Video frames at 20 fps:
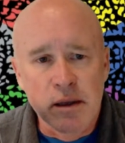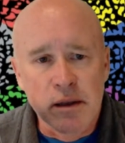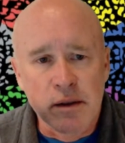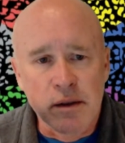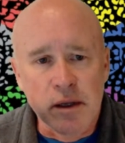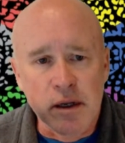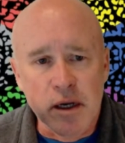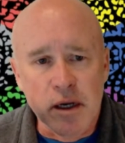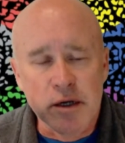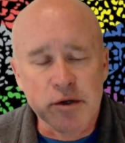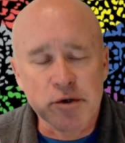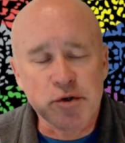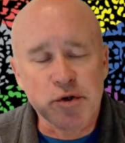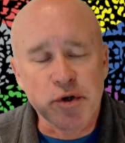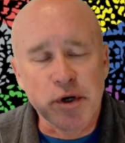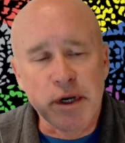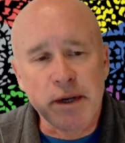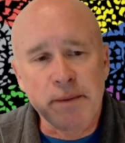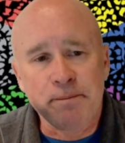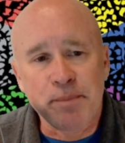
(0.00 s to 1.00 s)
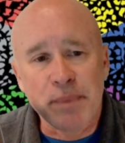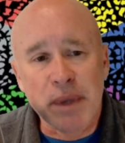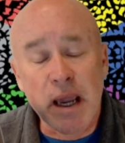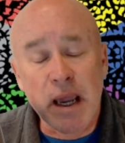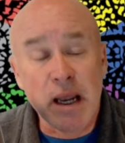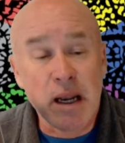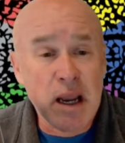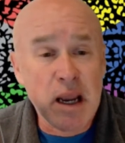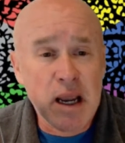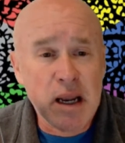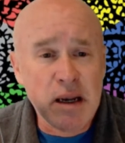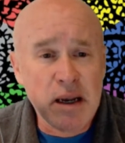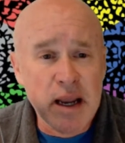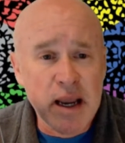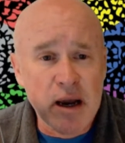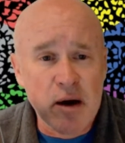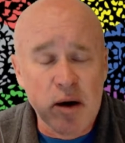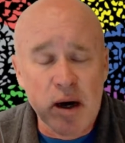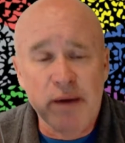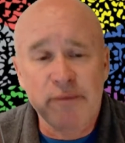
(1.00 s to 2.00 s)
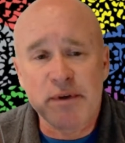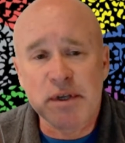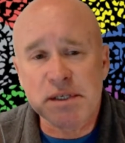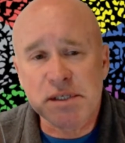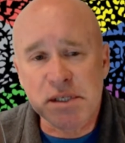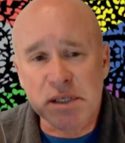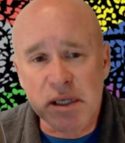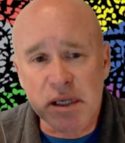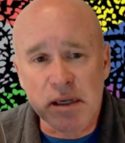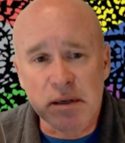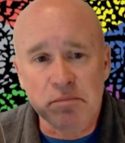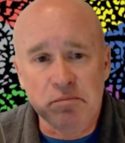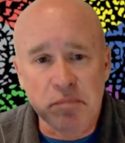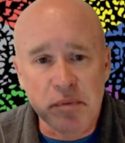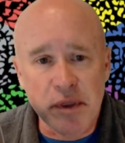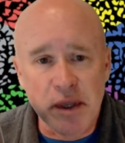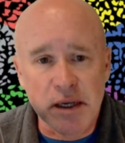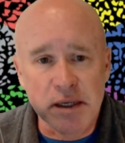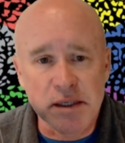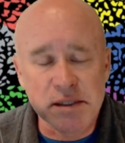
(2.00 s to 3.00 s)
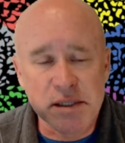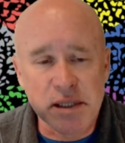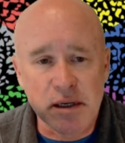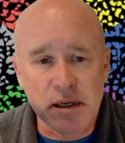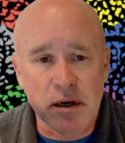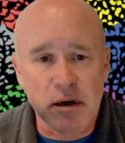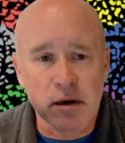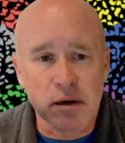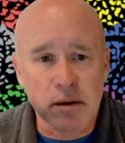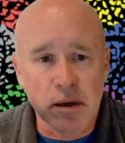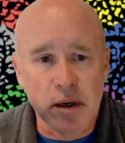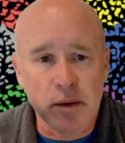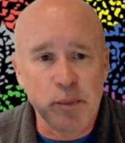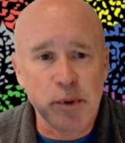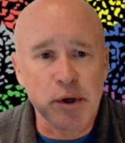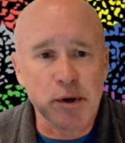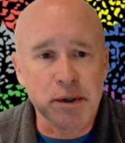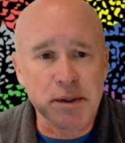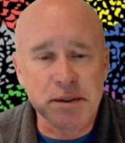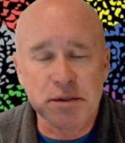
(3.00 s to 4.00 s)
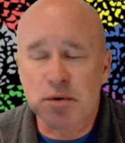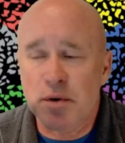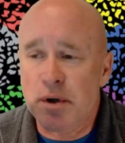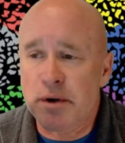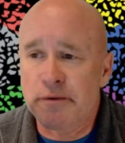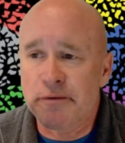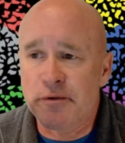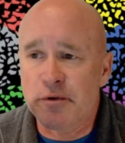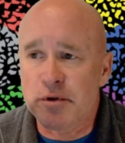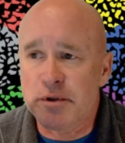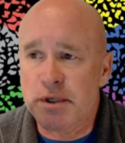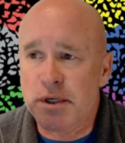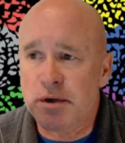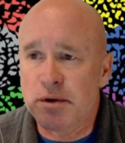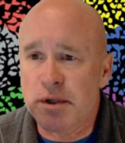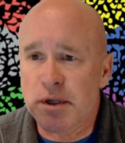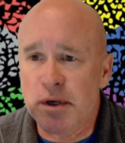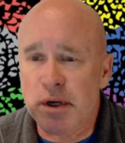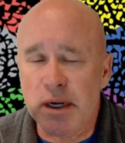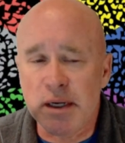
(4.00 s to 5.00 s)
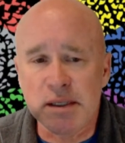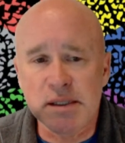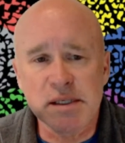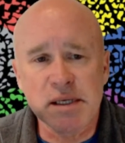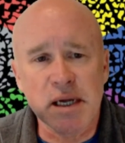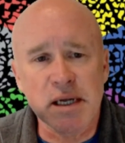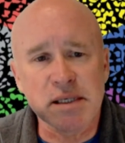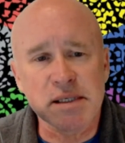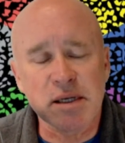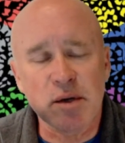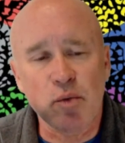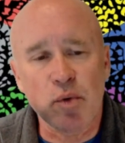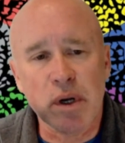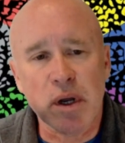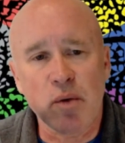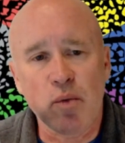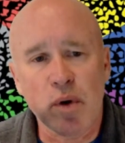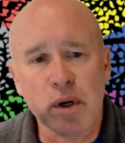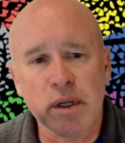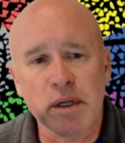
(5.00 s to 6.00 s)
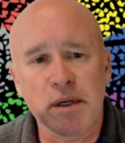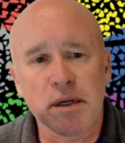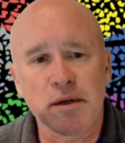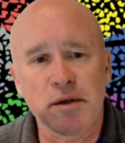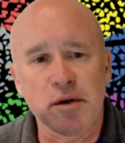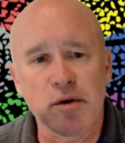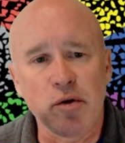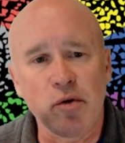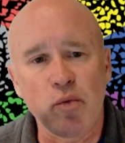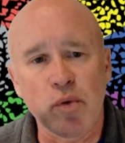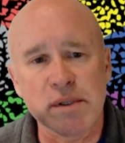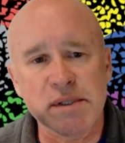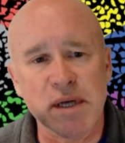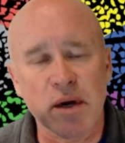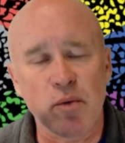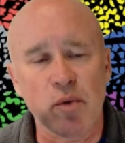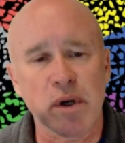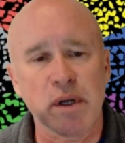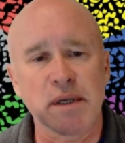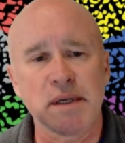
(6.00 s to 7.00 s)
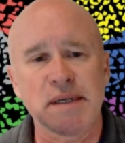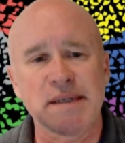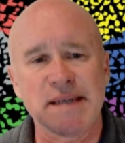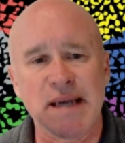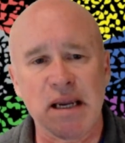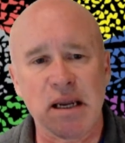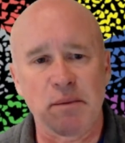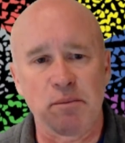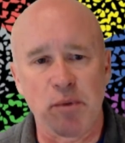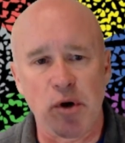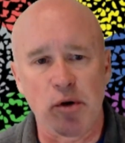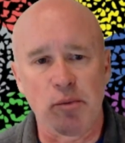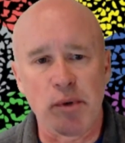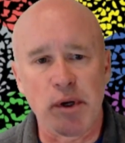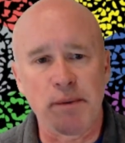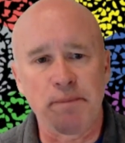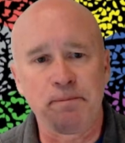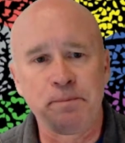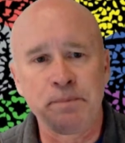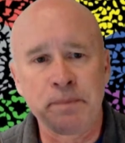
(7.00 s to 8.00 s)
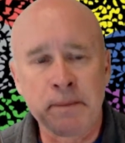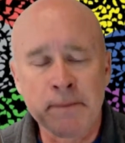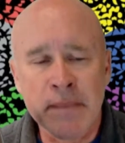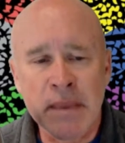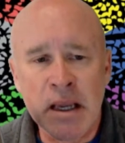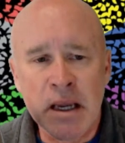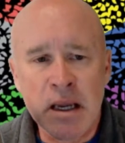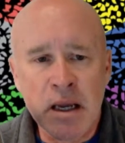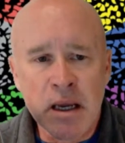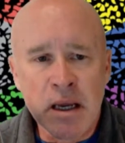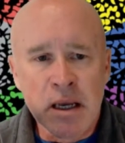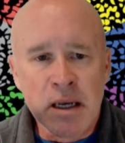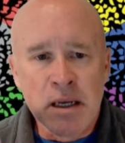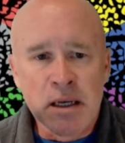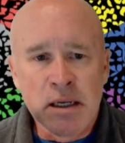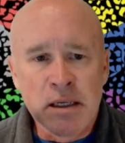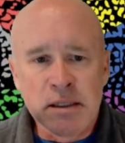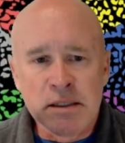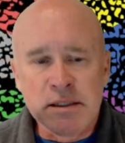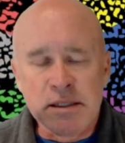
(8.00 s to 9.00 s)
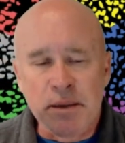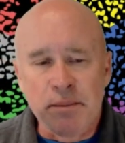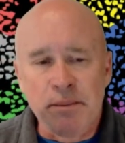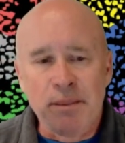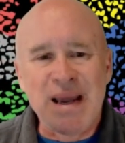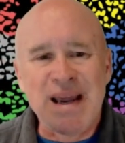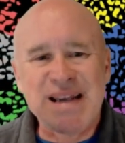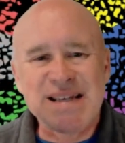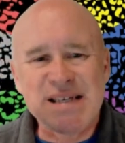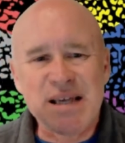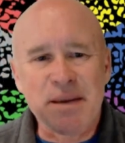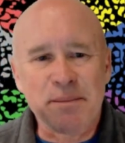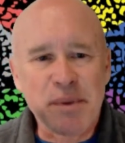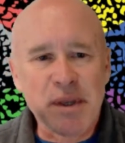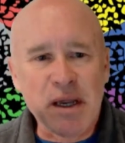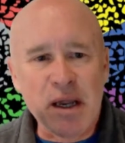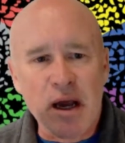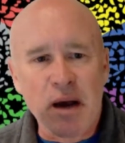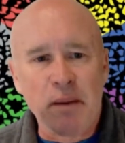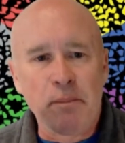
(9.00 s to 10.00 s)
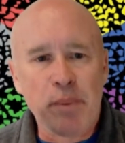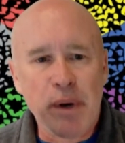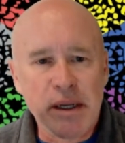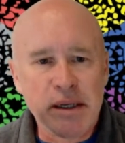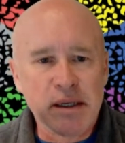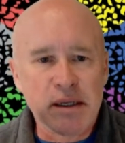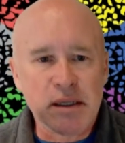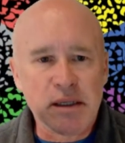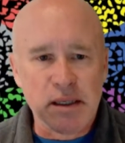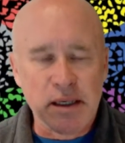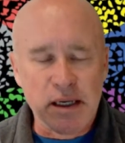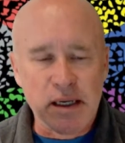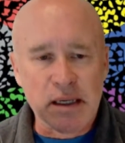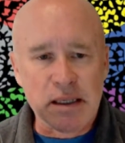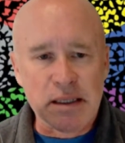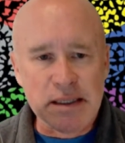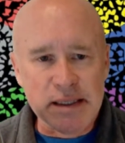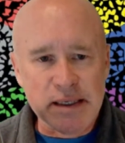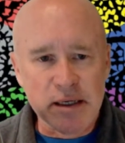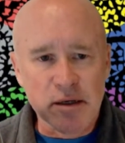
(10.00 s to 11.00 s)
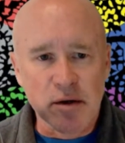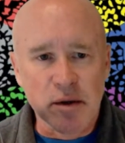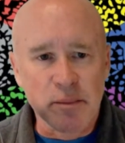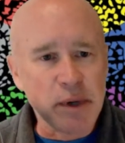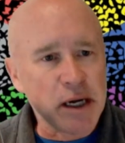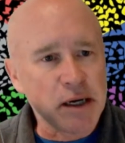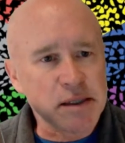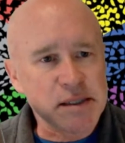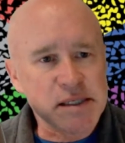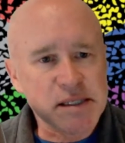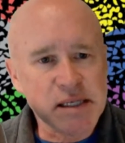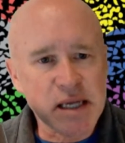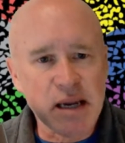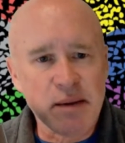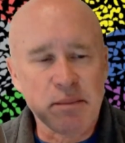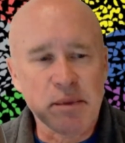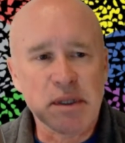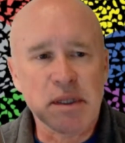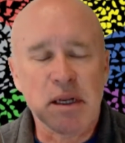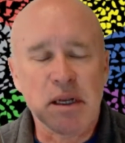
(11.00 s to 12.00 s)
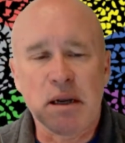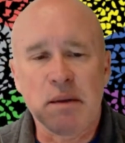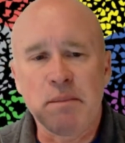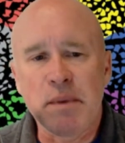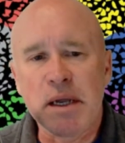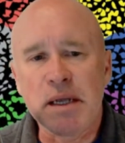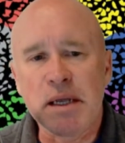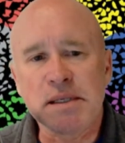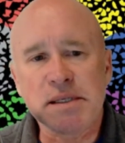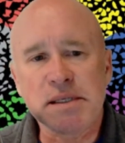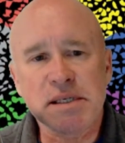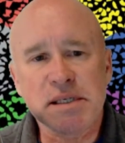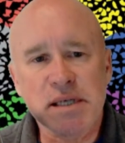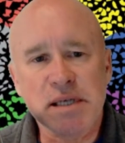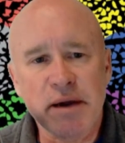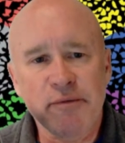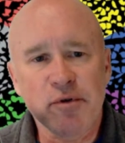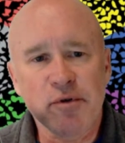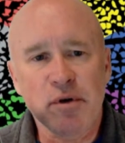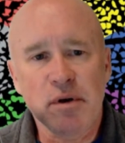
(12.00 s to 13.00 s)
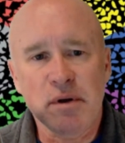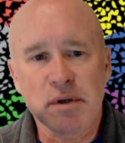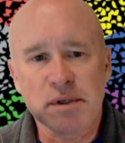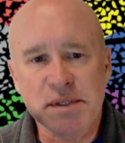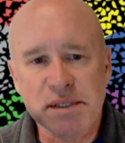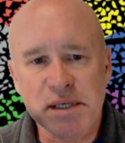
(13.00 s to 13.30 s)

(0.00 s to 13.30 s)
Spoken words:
the country, and now obviously things that are appearing to unfold here in the United States. And what I wanted to do was I wanted to take a moment to make something abundantly clear about a statement that I made several